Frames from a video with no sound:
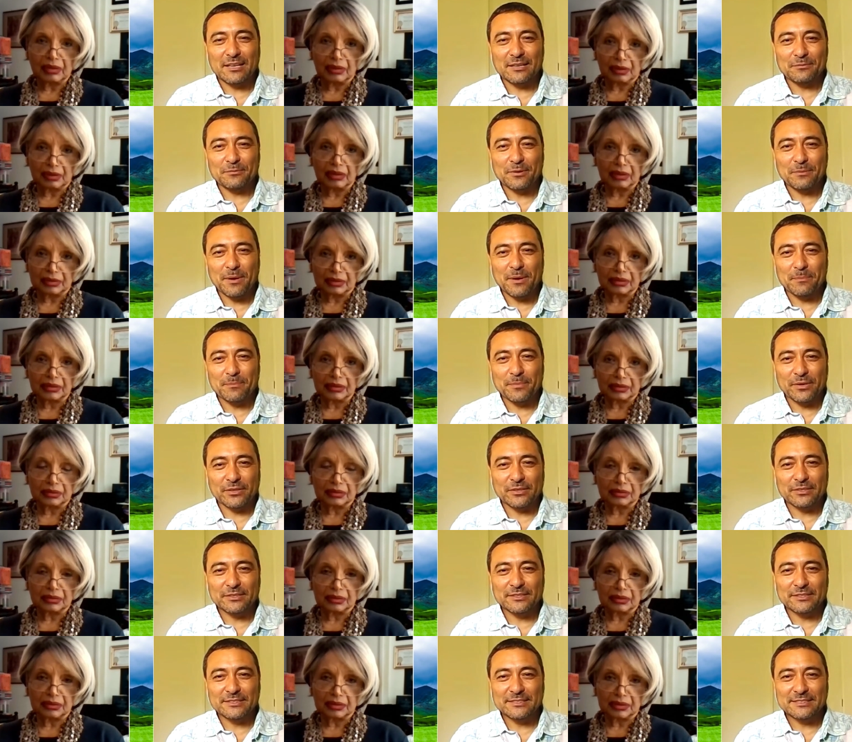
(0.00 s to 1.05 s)
Speaker 1: I can remember.
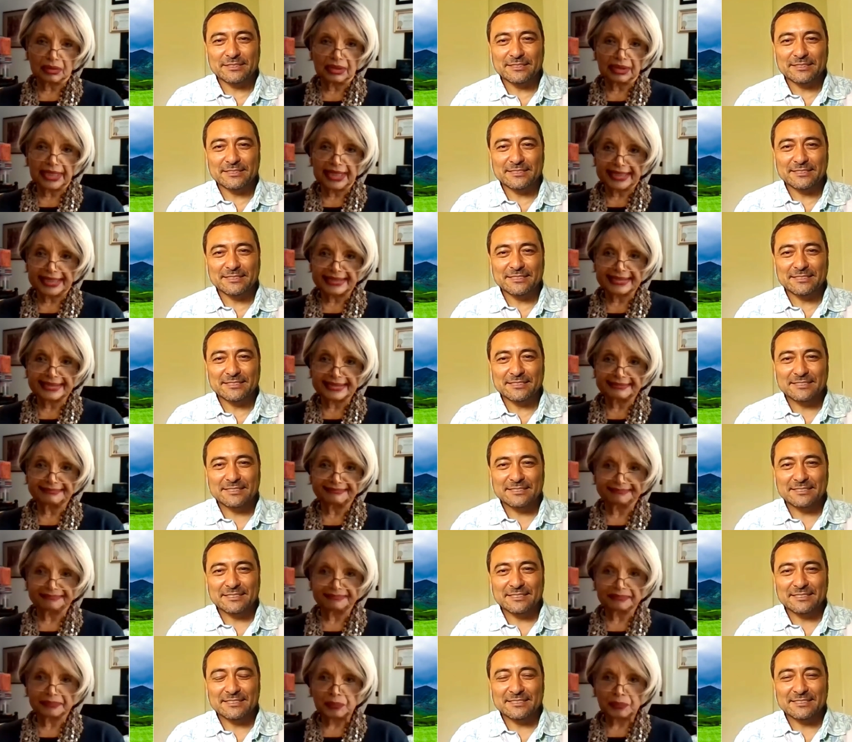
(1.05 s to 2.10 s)
Speaker 2: Yes.
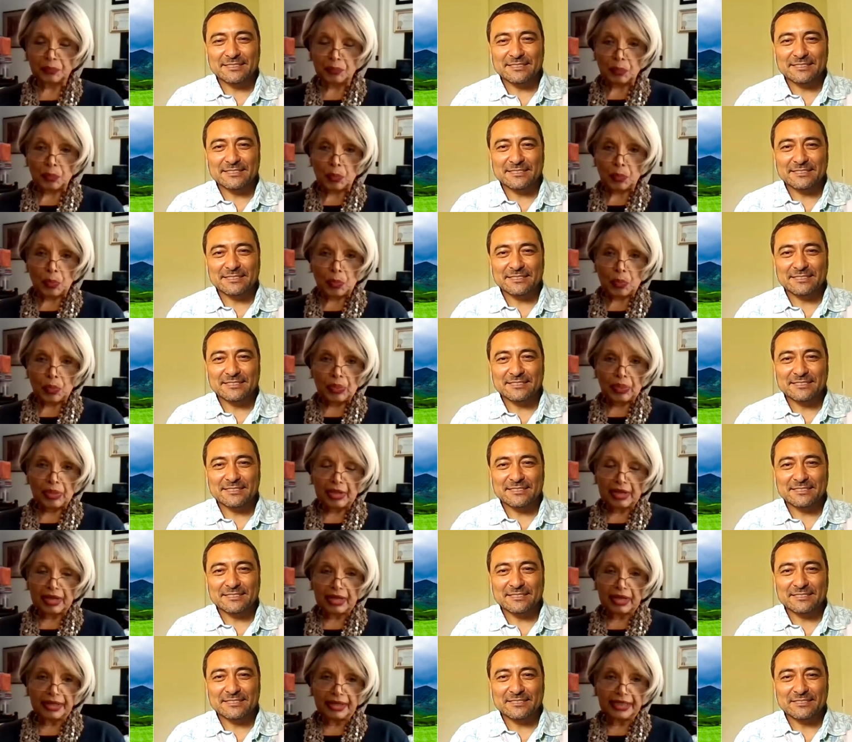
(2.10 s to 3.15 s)

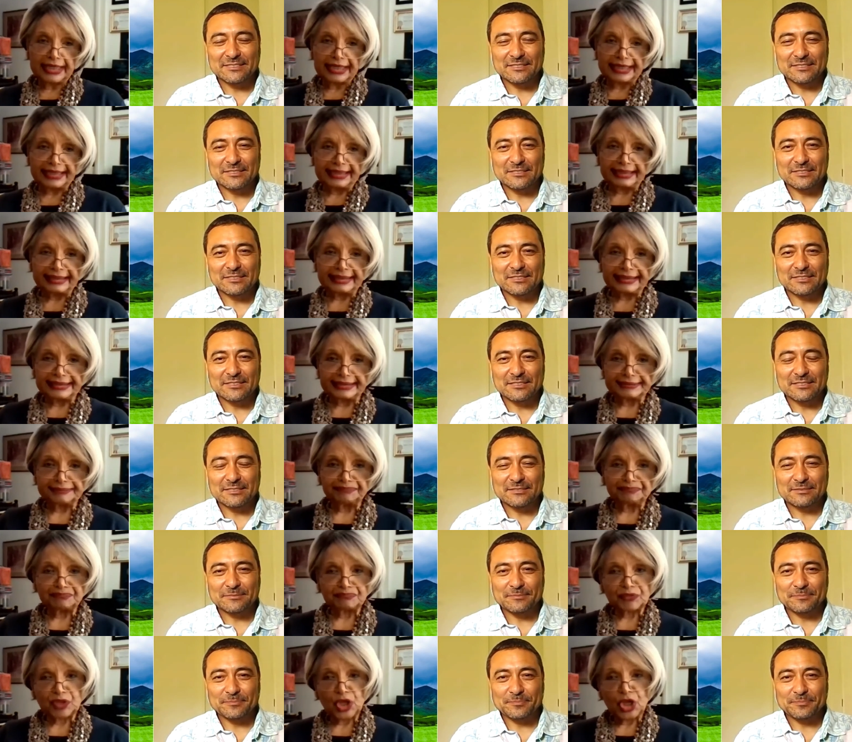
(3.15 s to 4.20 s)
And
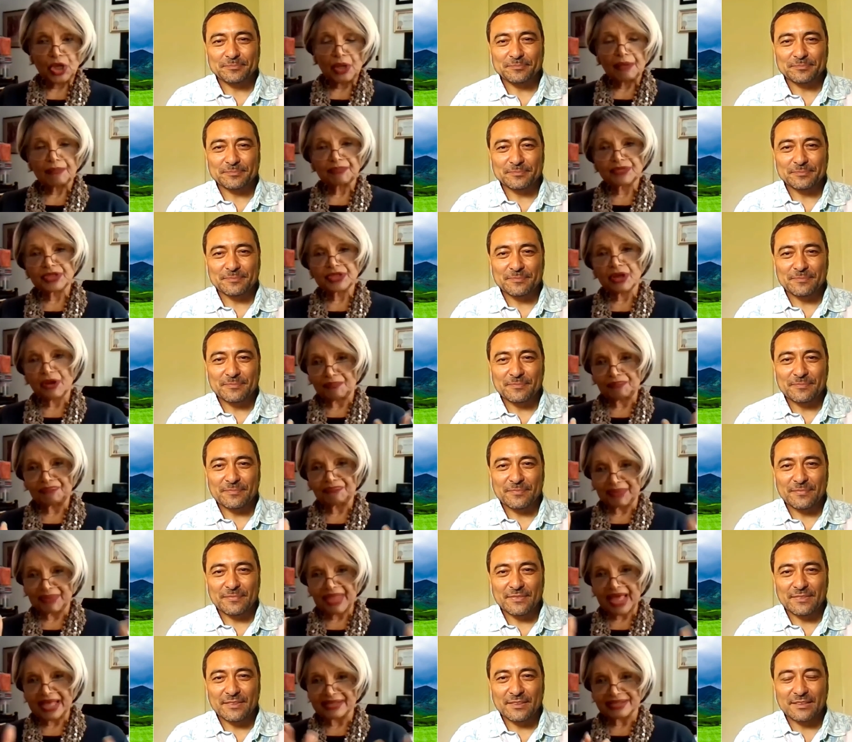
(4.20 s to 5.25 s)

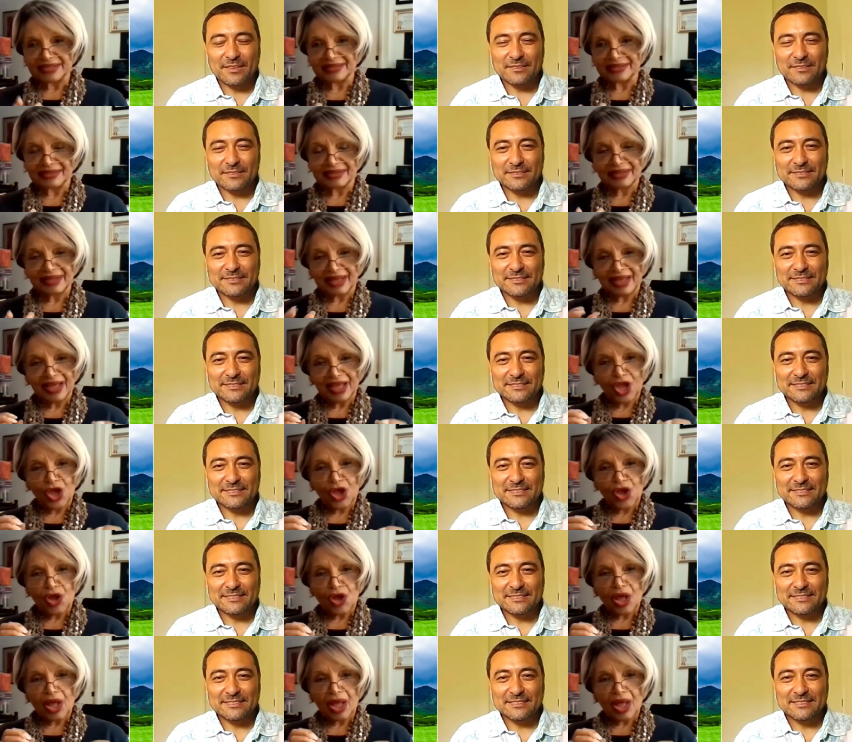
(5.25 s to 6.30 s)
but that's,
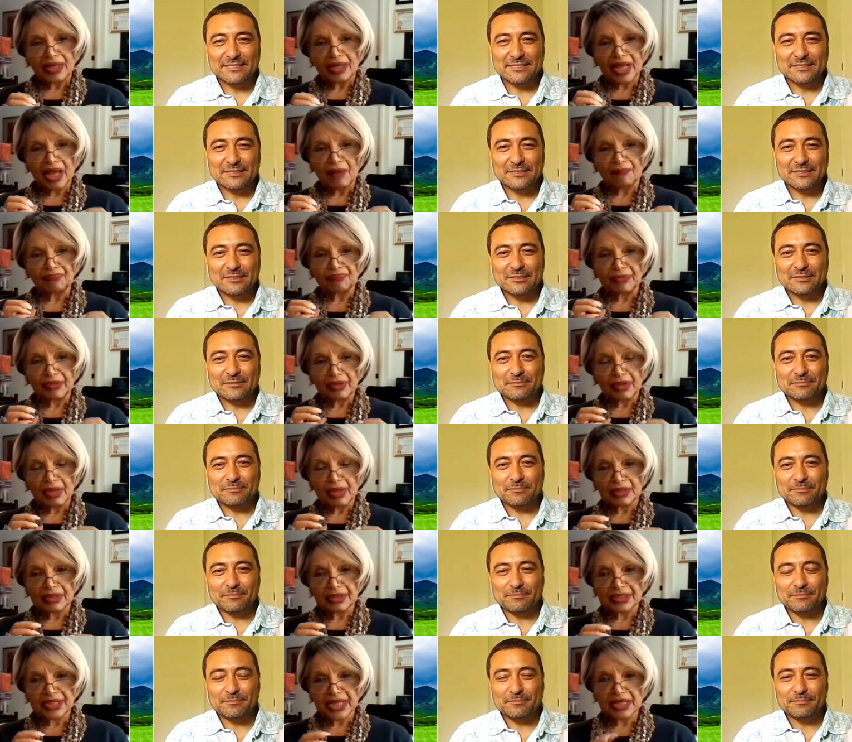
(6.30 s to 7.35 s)
now,
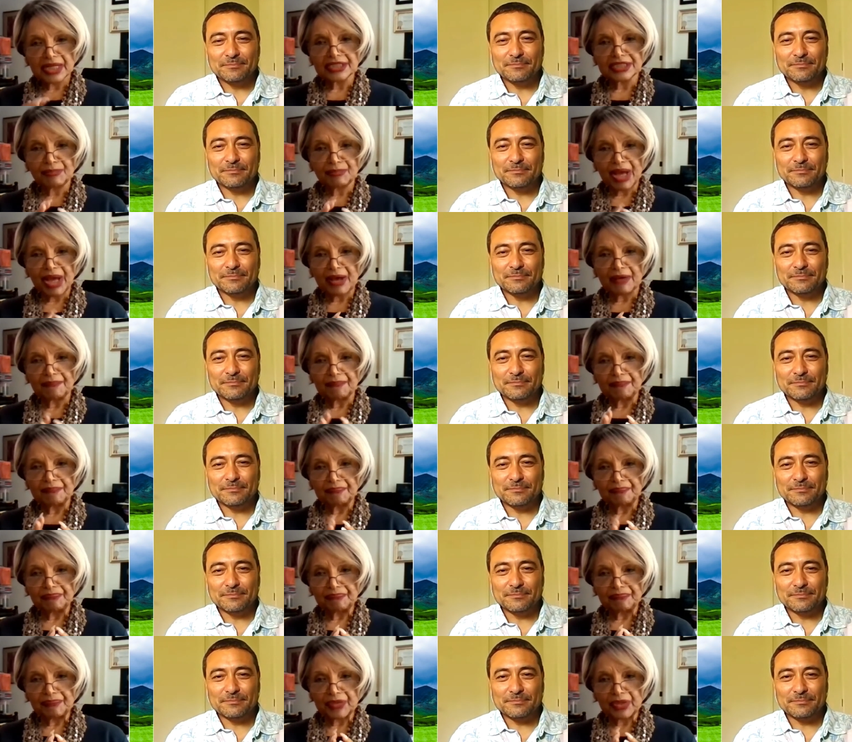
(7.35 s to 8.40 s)
tell us about
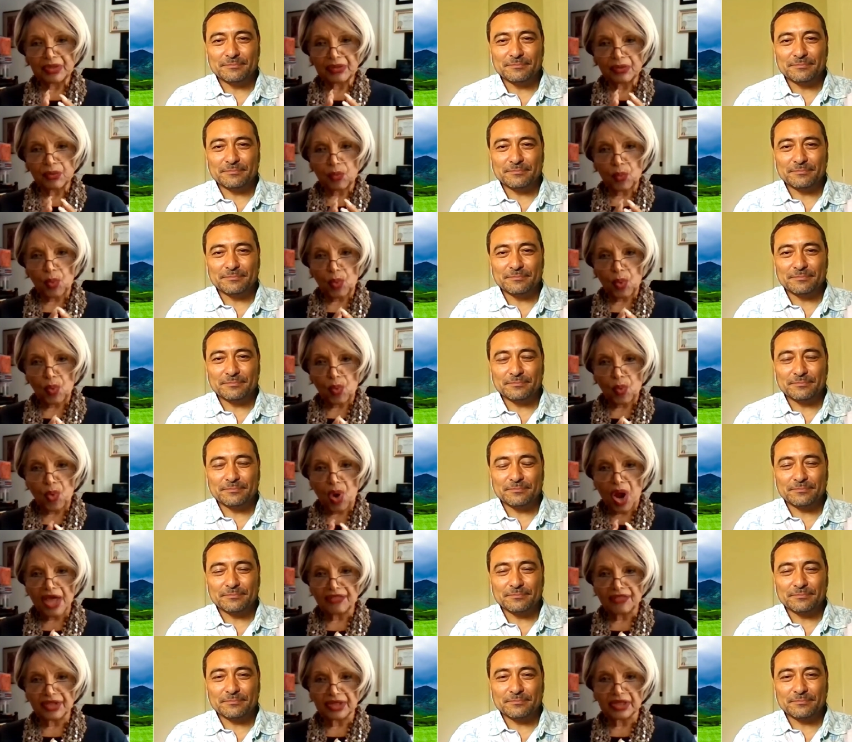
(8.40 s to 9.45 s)

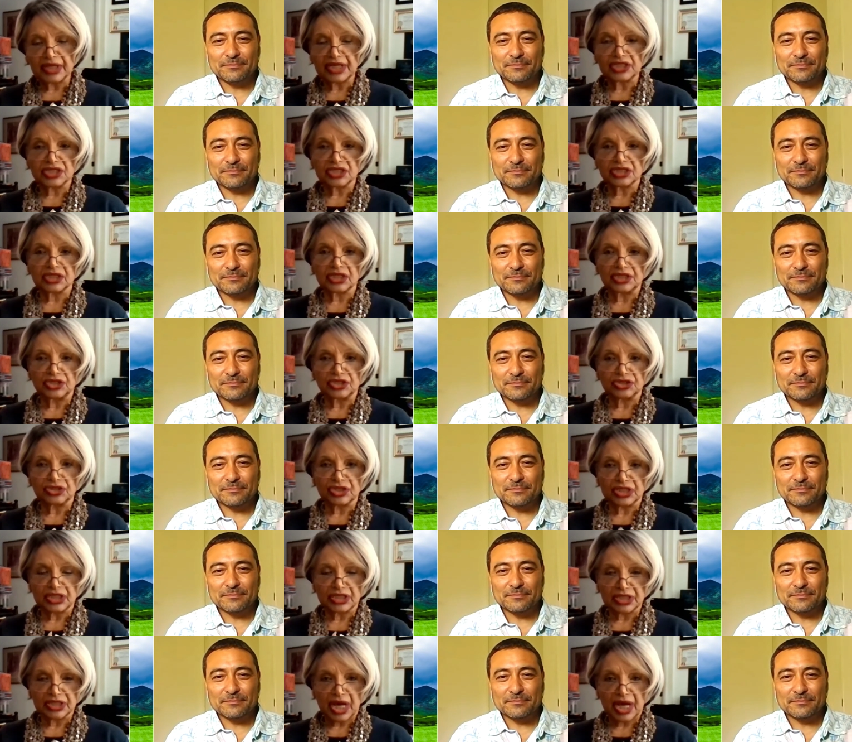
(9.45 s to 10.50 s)
why the legislature
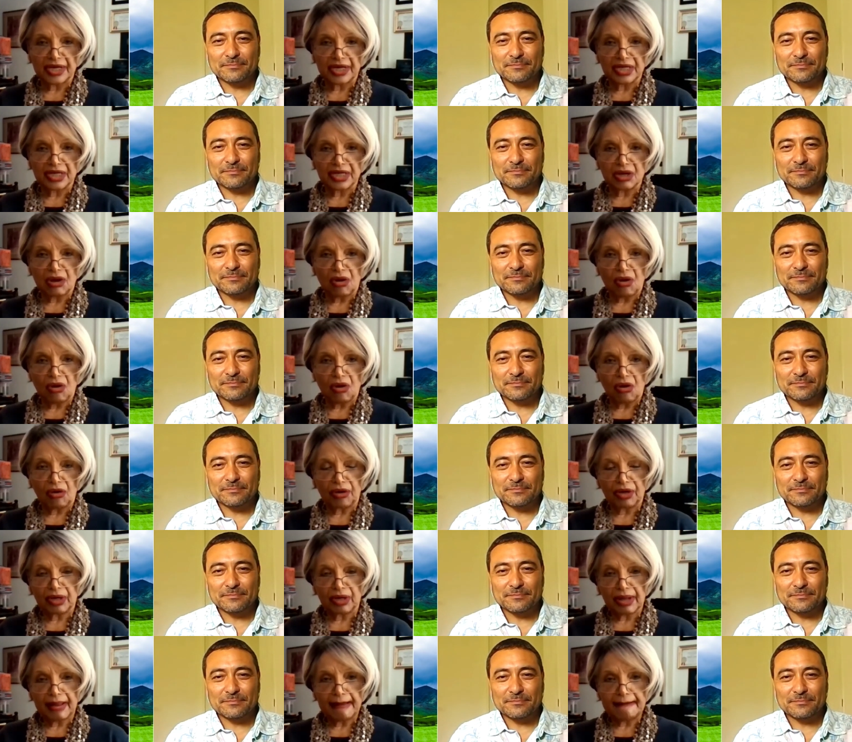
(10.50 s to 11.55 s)
decided
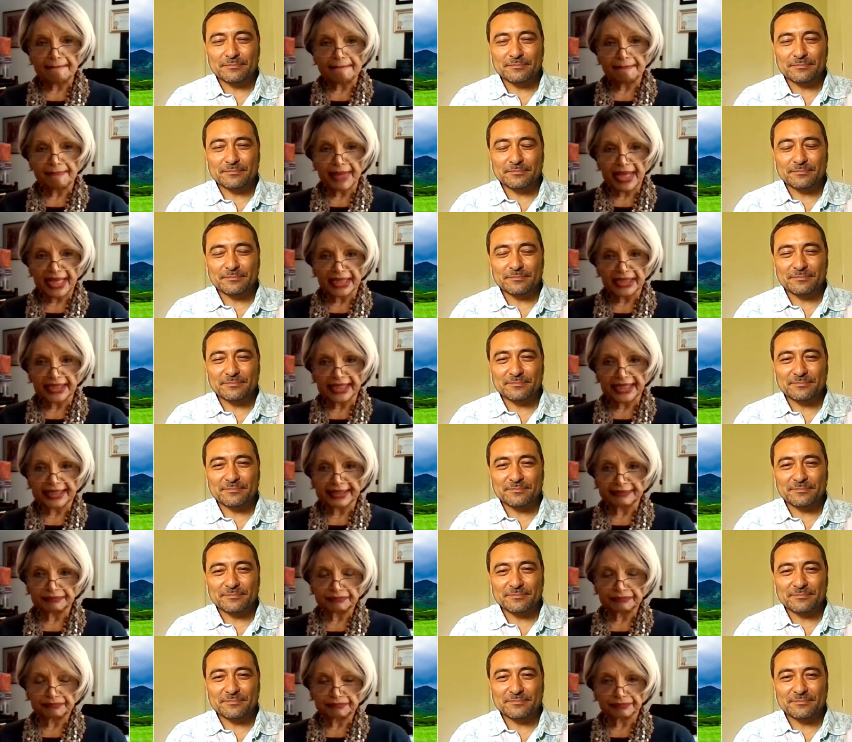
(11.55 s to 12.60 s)
on mailing.
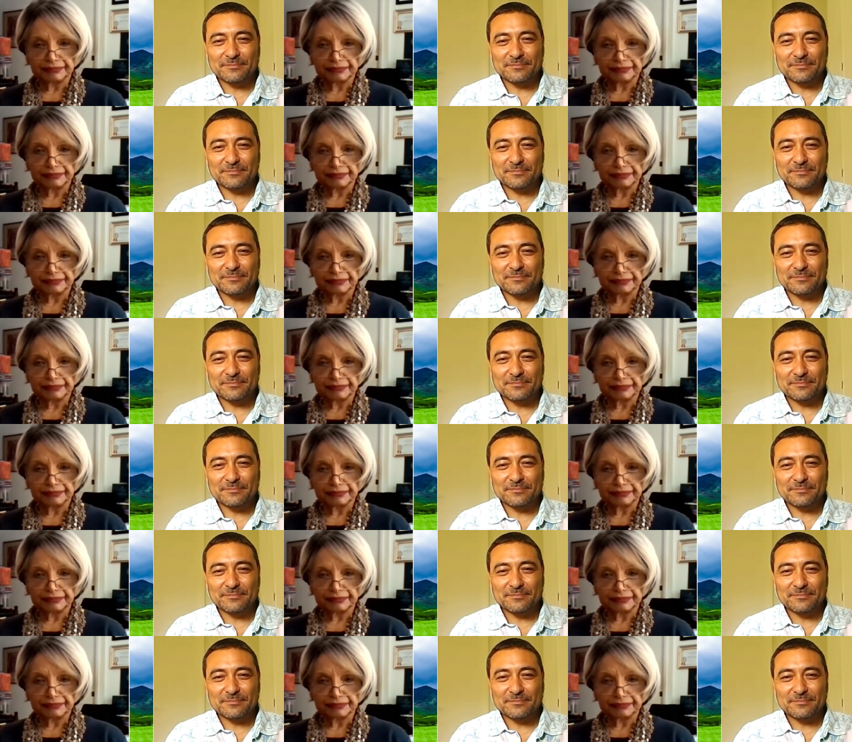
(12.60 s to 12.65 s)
